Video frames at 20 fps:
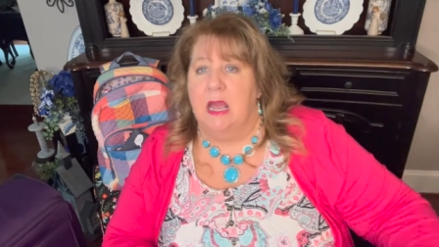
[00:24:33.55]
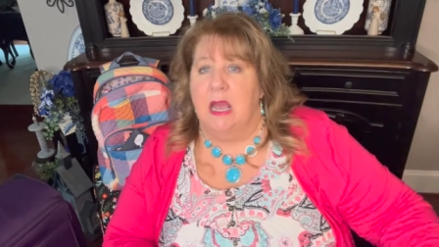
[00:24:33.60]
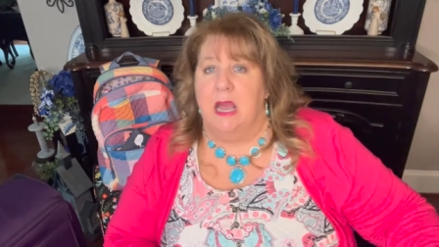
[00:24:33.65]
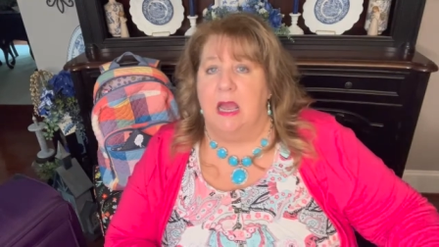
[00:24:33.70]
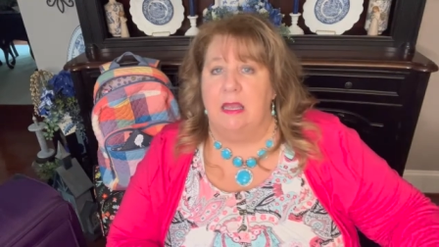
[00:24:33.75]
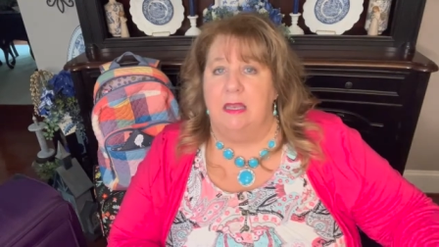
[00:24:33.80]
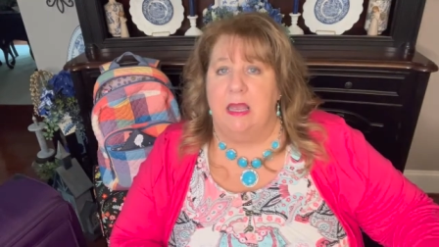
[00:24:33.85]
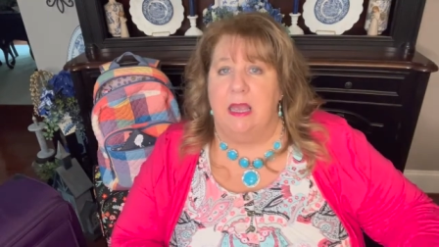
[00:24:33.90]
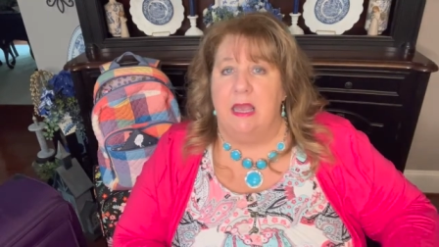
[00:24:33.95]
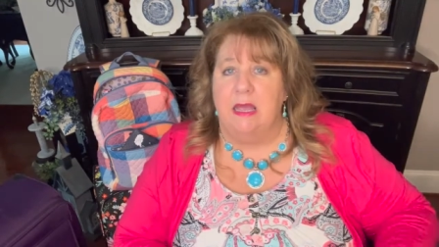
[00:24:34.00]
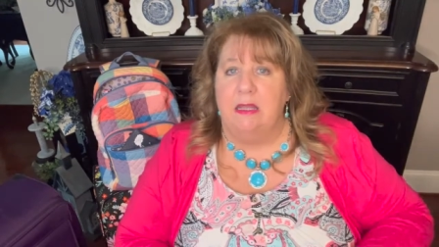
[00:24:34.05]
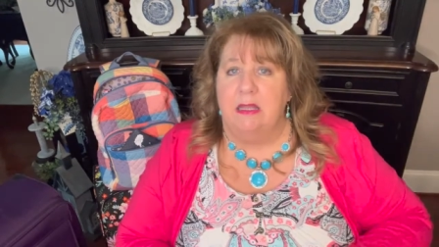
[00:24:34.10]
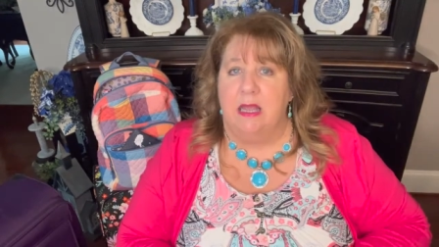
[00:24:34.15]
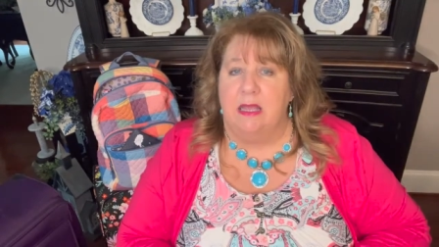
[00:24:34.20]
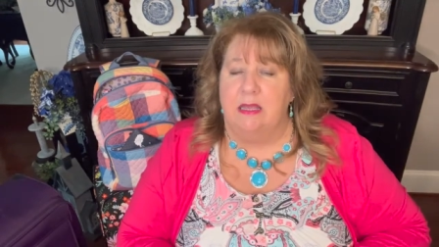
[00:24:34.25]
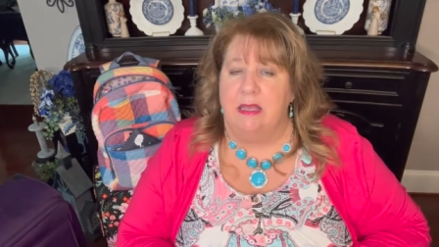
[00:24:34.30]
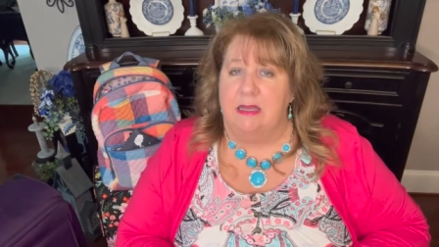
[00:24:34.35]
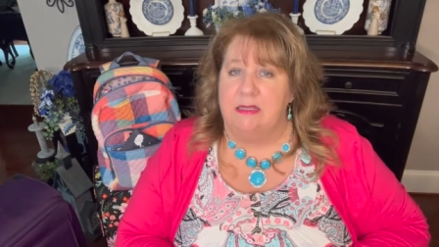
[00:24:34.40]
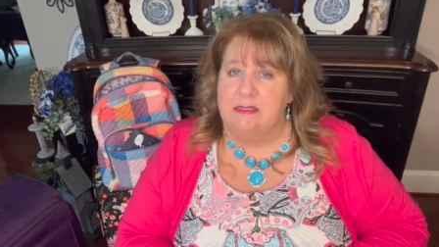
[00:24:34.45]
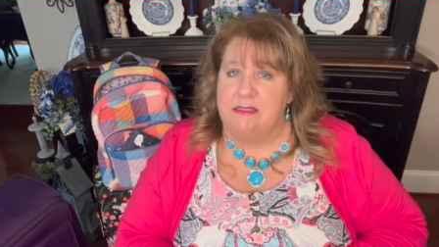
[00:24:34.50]
Again,
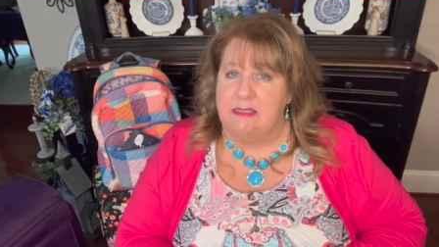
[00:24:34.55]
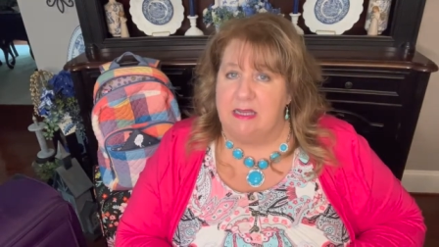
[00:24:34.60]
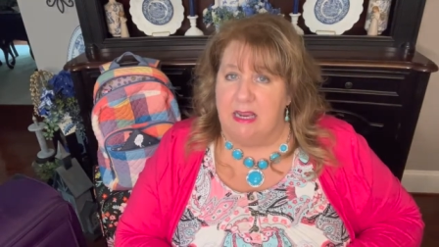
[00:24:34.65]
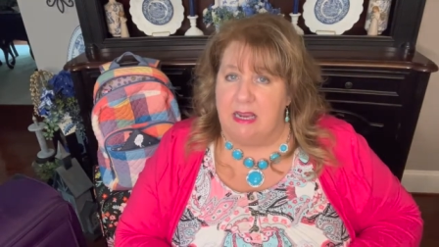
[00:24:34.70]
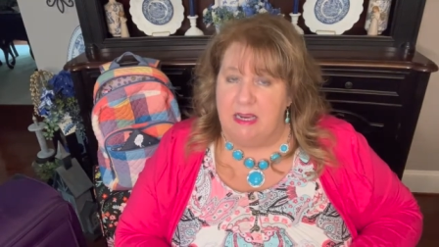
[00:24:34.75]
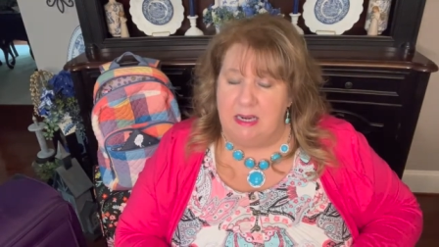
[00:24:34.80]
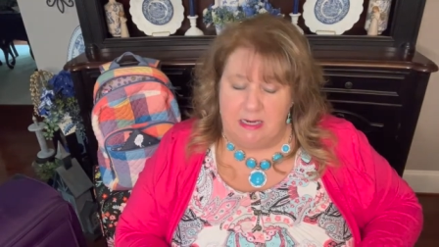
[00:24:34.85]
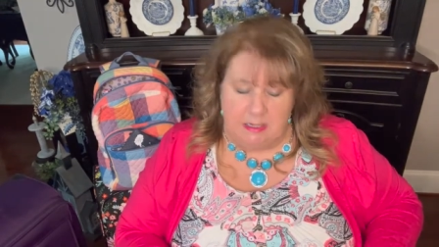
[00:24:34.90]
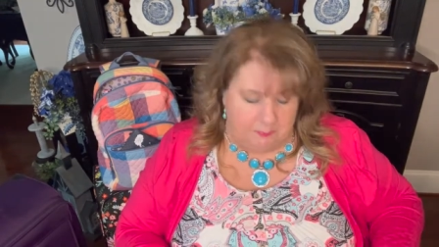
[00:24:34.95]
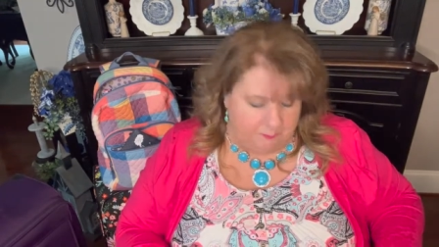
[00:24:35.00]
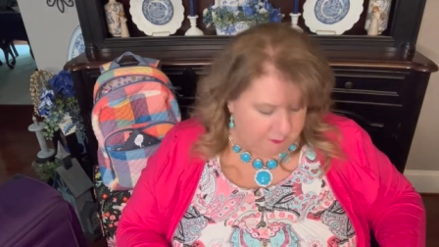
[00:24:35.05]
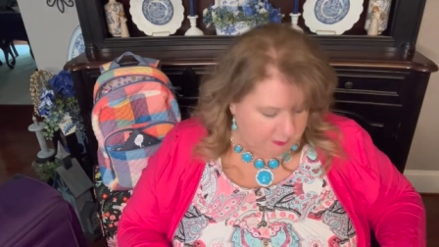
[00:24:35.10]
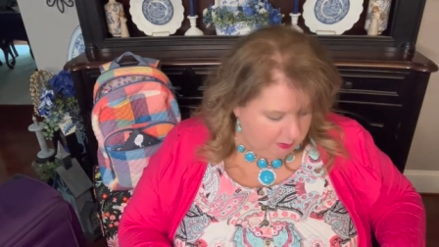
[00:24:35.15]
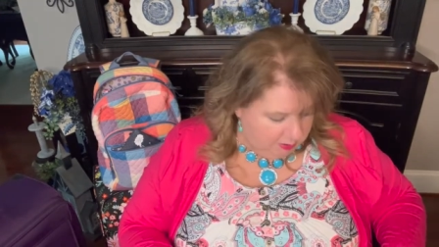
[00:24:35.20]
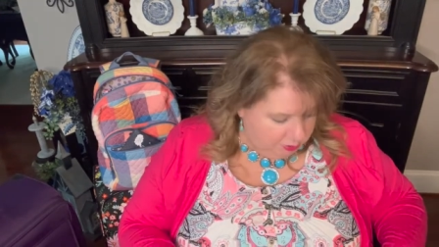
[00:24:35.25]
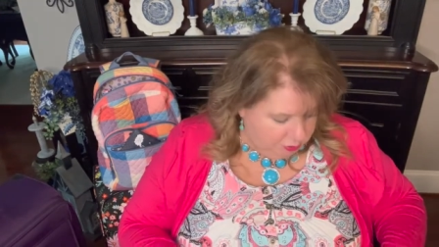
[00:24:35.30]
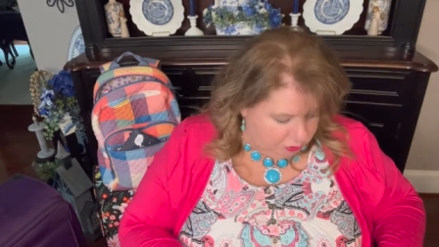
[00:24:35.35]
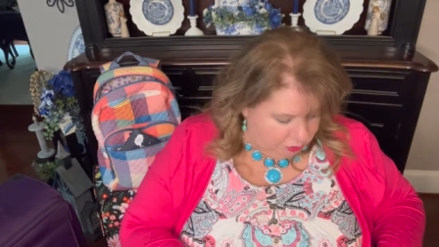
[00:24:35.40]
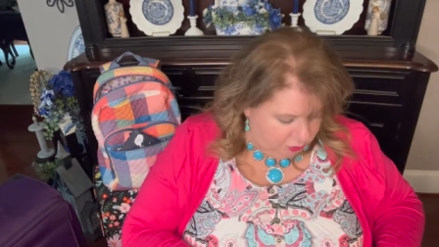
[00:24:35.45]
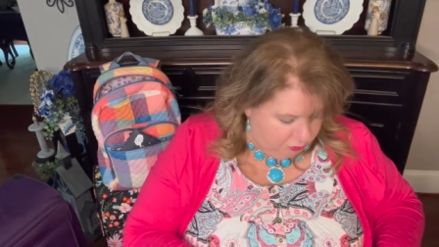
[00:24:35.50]
like I say,
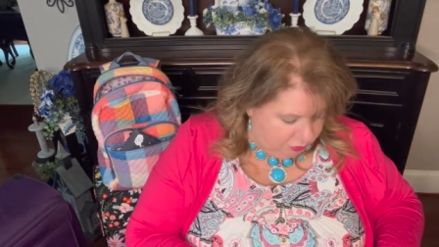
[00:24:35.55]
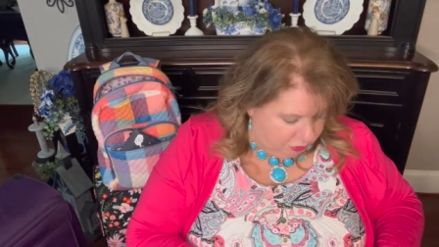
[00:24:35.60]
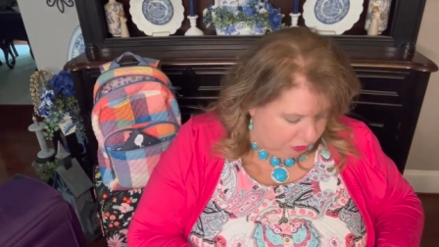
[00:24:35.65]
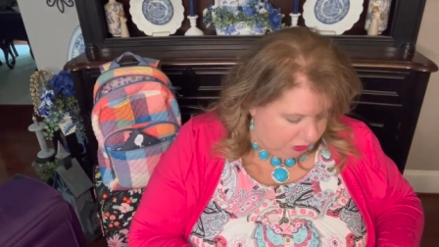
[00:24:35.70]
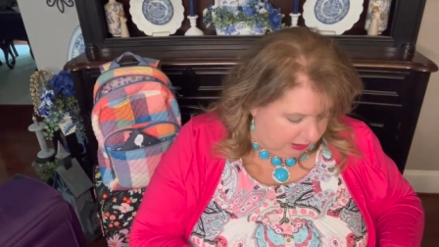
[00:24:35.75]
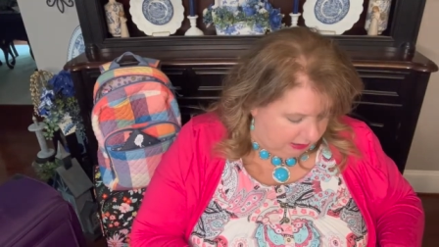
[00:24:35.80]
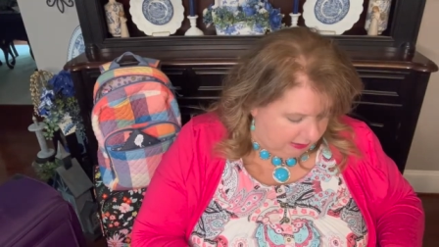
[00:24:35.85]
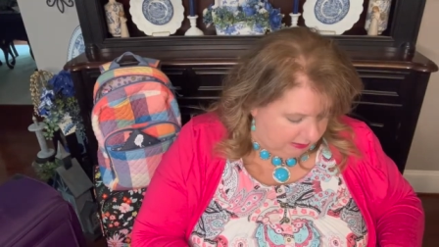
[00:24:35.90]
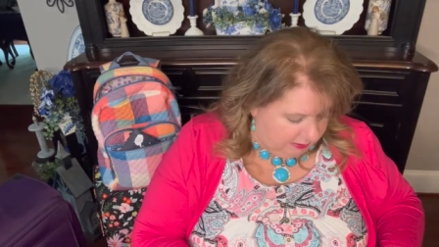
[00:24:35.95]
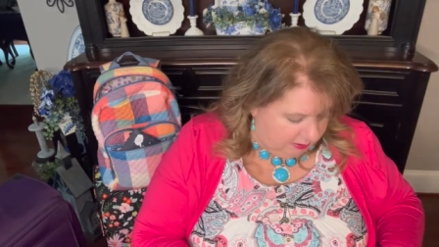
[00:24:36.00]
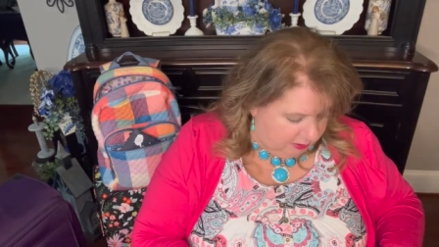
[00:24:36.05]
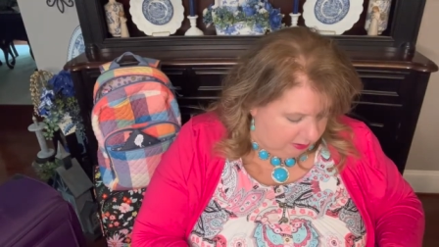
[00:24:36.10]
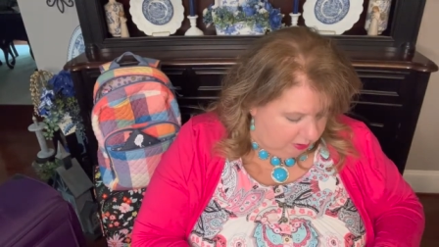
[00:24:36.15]
do check